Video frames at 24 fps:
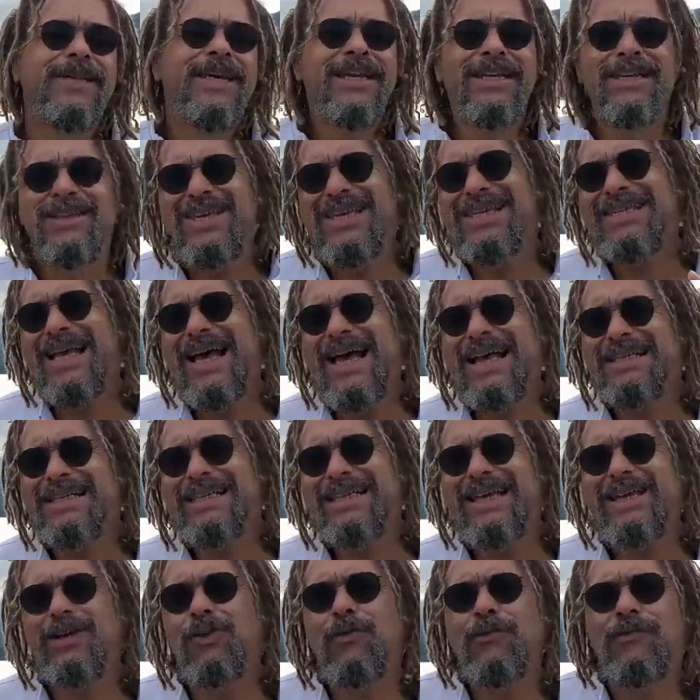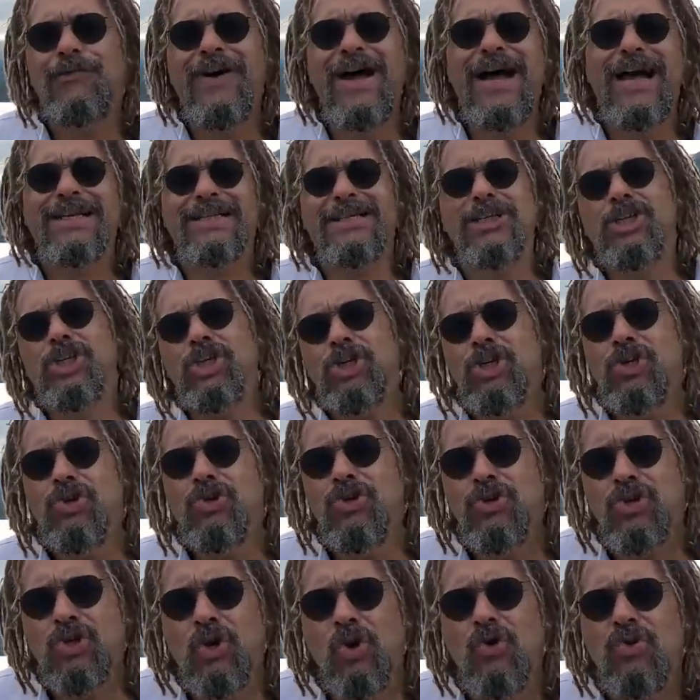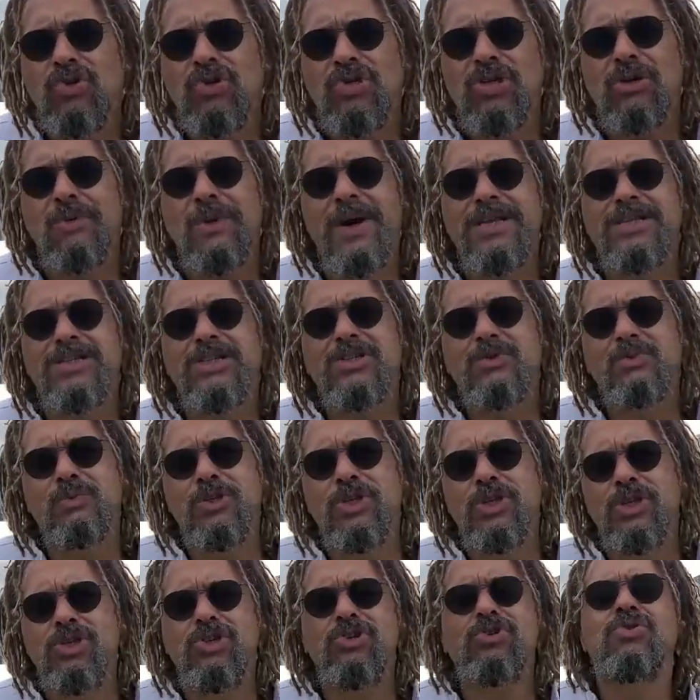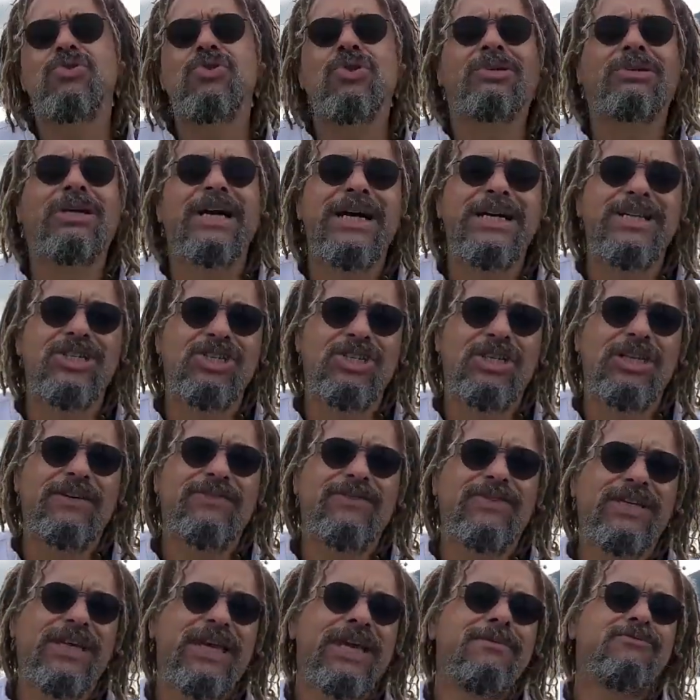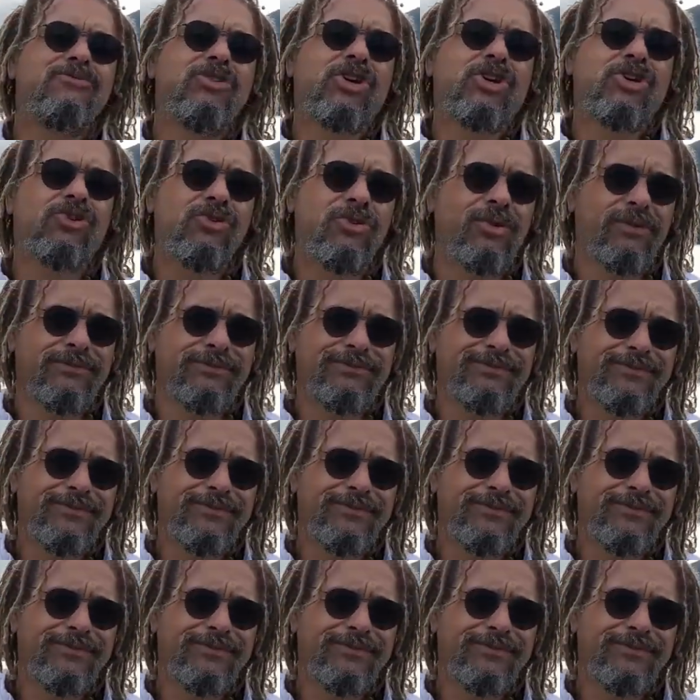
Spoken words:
Now these accidental facts had huge consequences when the new clan chiefs came recruiting.